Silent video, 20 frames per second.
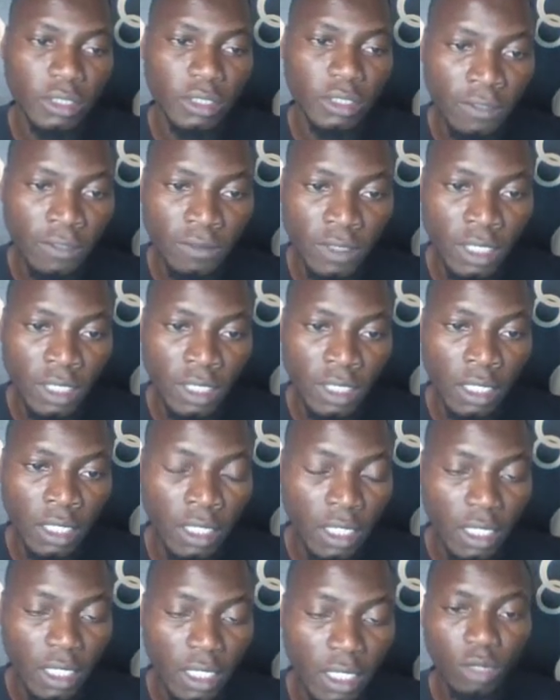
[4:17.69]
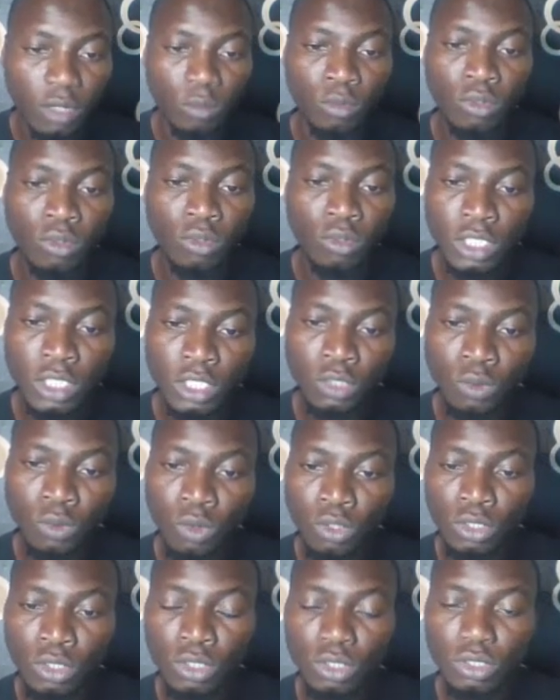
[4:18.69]
definitely both
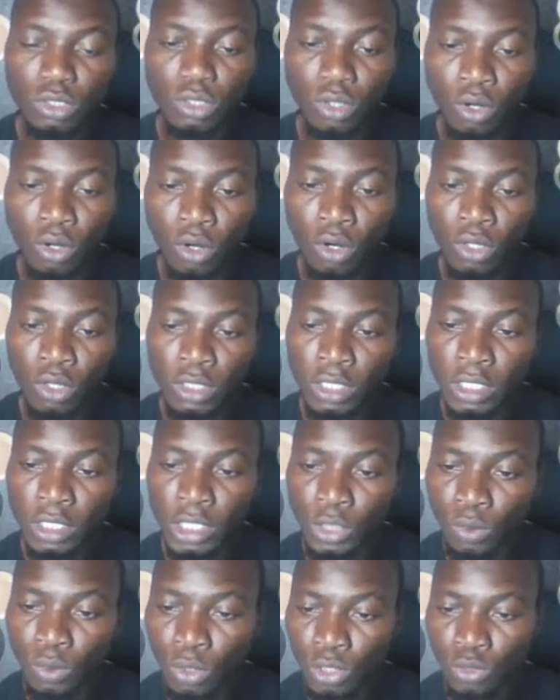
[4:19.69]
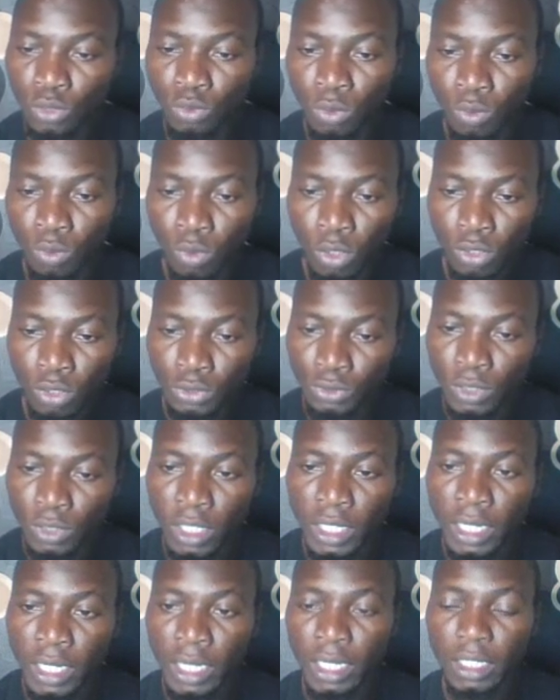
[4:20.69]
keywords or all the keywords will work
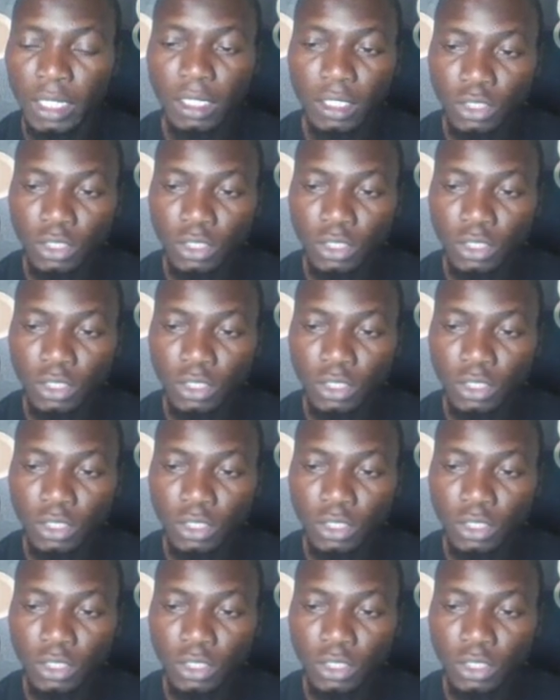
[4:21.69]
together